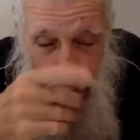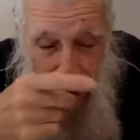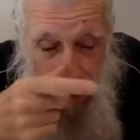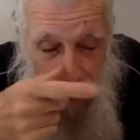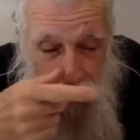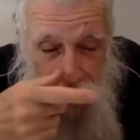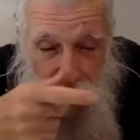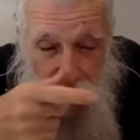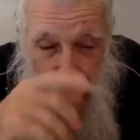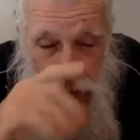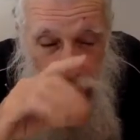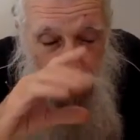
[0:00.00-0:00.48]

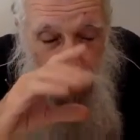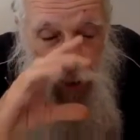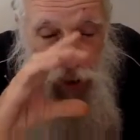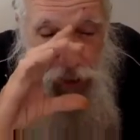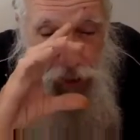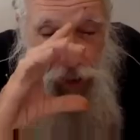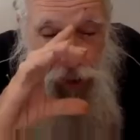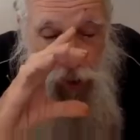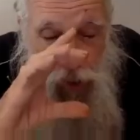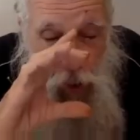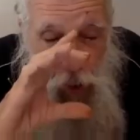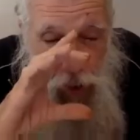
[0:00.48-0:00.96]
It's just a
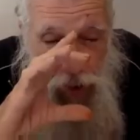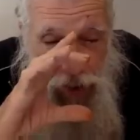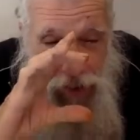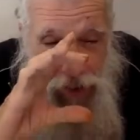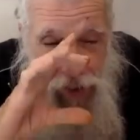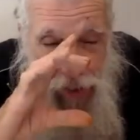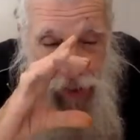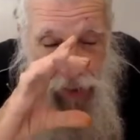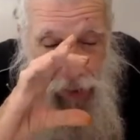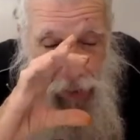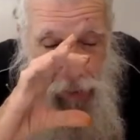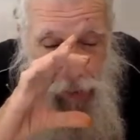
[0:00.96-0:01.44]
thought
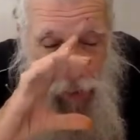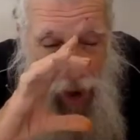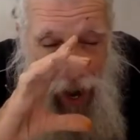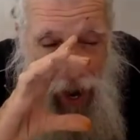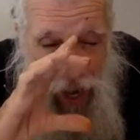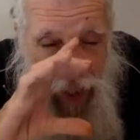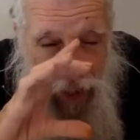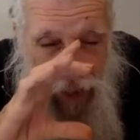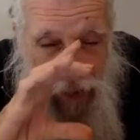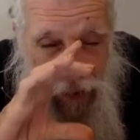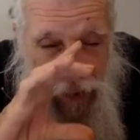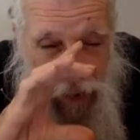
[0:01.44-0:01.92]
in the
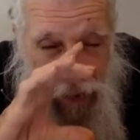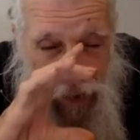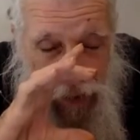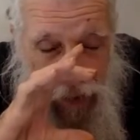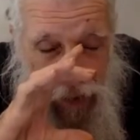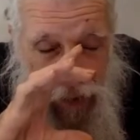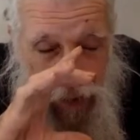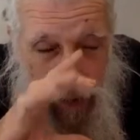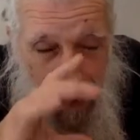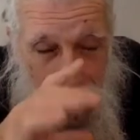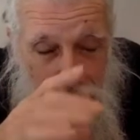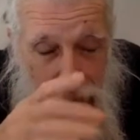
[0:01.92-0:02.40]
mind.
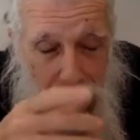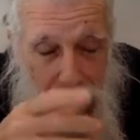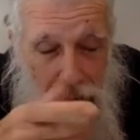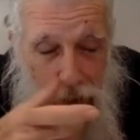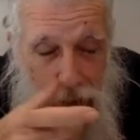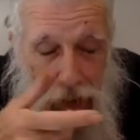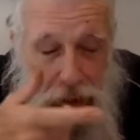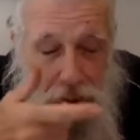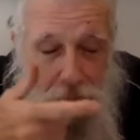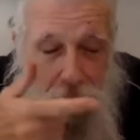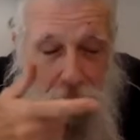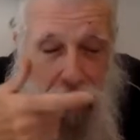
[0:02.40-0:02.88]

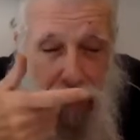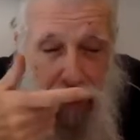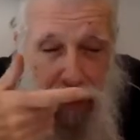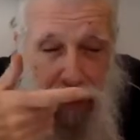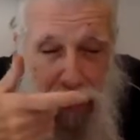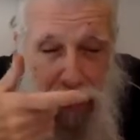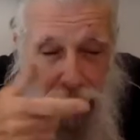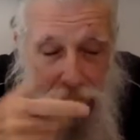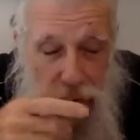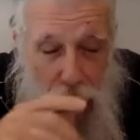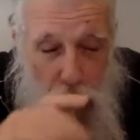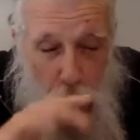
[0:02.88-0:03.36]

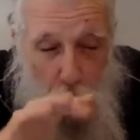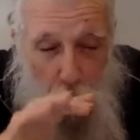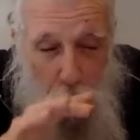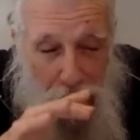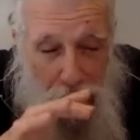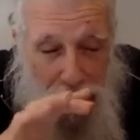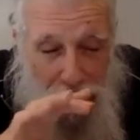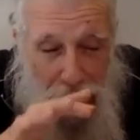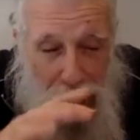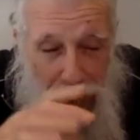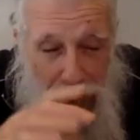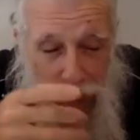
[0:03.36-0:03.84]
In the
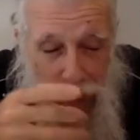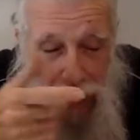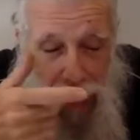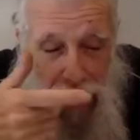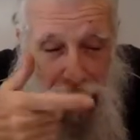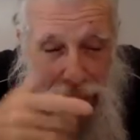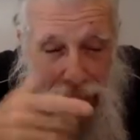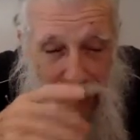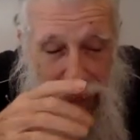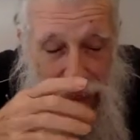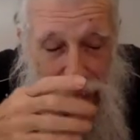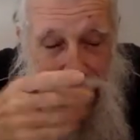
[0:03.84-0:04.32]
waking,
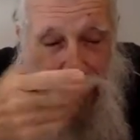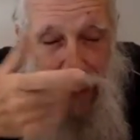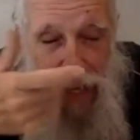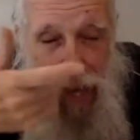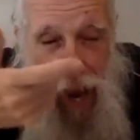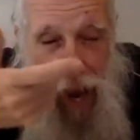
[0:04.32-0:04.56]
I think